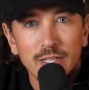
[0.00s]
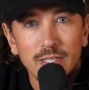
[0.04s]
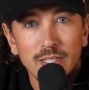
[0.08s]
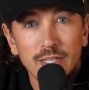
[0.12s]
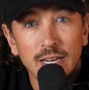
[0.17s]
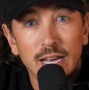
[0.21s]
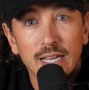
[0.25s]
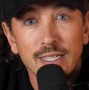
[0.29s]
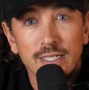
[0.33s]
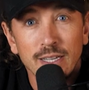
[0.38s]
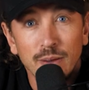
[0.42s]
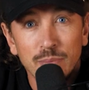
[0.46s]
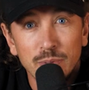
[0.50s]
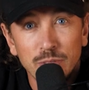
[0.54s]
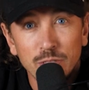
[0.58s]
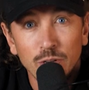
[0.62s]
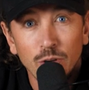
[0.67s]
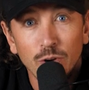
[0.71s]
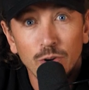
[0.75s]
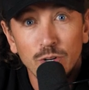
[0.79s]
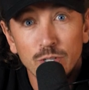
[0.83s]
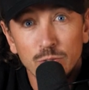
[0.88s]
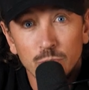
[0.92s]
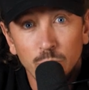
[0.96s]
Today's
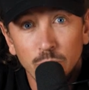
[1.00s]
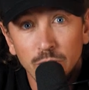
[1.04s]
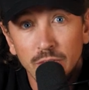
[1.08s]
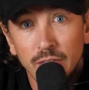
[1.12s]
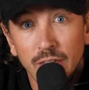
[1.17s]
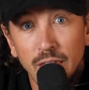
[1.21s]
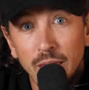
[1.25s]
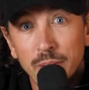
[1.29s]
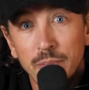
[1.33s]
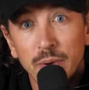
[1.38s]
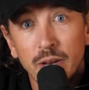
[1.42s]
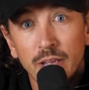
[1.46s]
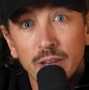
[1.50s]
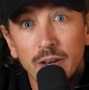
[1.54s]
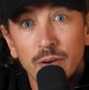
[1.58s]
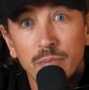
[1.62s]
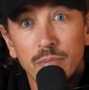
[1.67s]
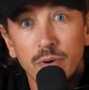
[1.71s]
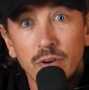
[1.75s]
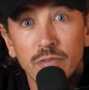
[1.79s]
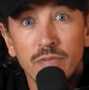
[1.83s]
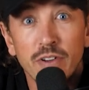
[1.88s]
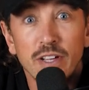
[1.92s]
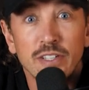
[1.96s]
episode is with the
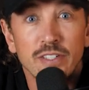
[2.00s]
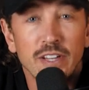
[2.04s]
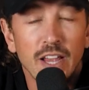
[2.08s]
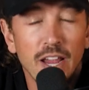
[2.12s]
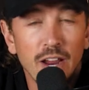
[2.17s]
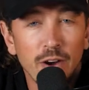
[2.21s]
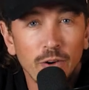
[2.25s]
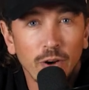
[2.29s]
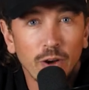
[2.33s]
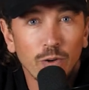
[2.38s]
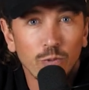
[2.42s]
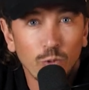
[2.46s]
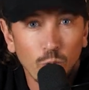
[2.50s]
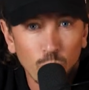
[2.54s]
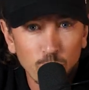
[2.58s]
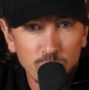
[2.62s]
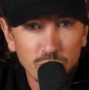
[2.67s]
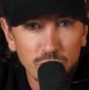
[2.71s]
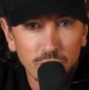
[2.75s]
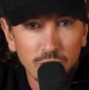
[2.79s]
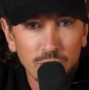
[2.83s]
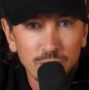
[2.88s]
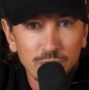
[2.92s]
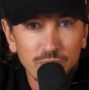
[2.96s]
eminent Professor Eric
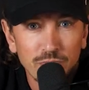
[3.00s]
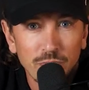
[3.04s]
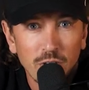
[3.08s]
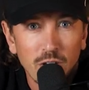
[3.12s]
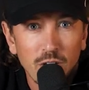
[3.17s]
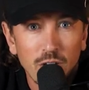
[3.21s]
Rawson,